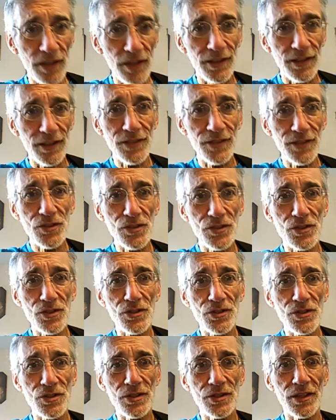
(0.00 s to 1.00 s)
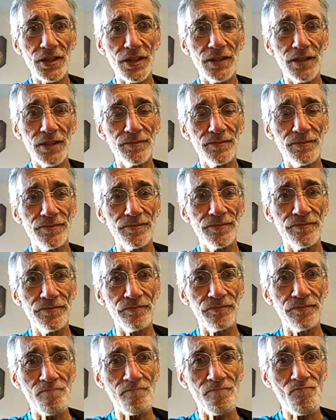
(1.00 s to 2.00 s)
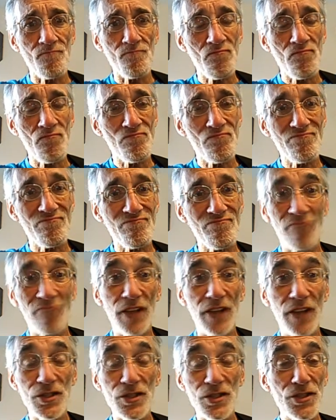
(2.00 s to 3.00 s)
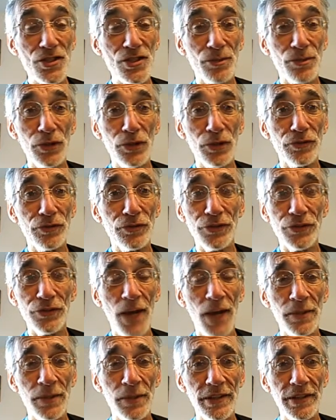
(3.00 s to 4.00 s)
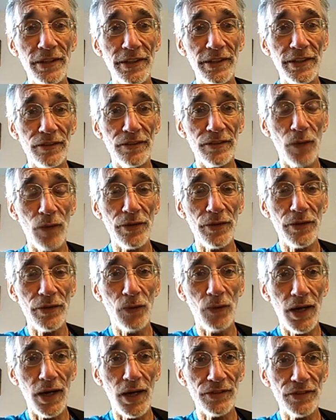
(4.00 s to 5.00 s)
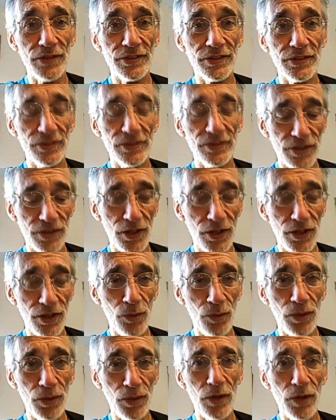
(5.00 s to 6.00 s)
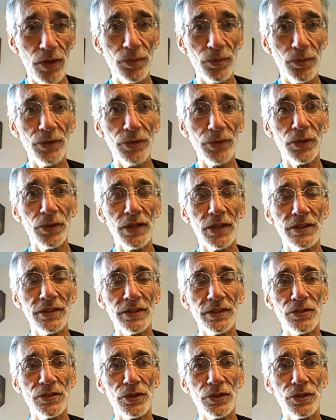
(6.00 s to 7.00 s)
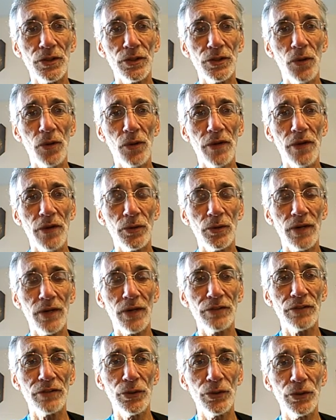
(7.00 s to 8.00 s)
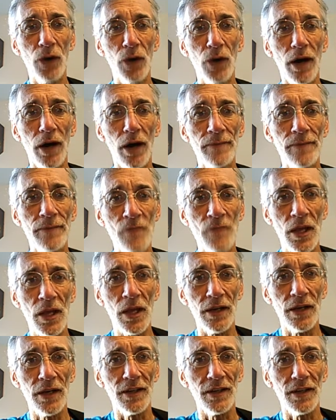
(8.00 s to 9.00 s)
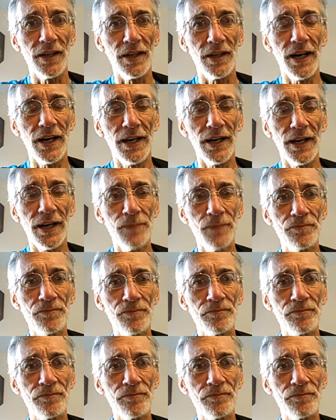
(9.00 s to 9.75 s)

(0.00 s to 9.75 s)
it's just uh, it's just a beautiful time of the year weather-wise, and uh, I hope I hope you uh, enjoyed the weather wherever you are. Um,